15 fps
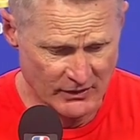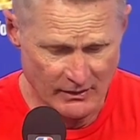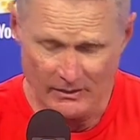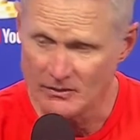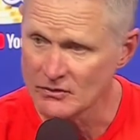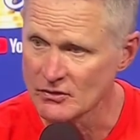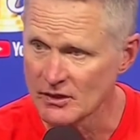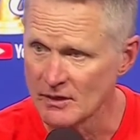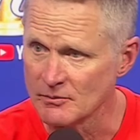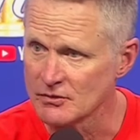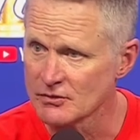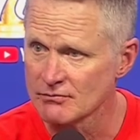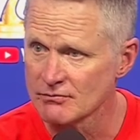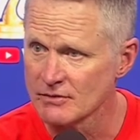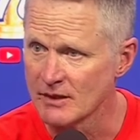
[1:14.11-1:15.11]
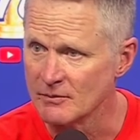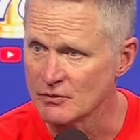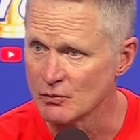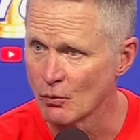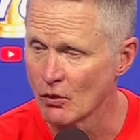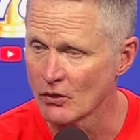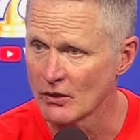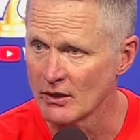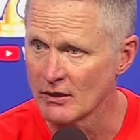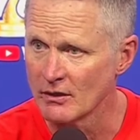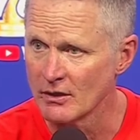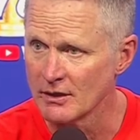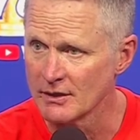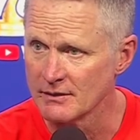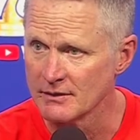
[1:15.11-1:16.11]
He just keeps working
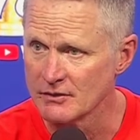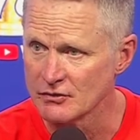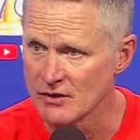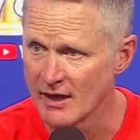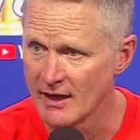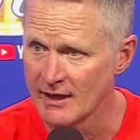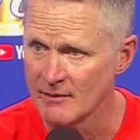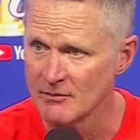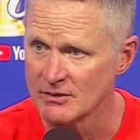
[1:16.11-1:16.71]
on his game,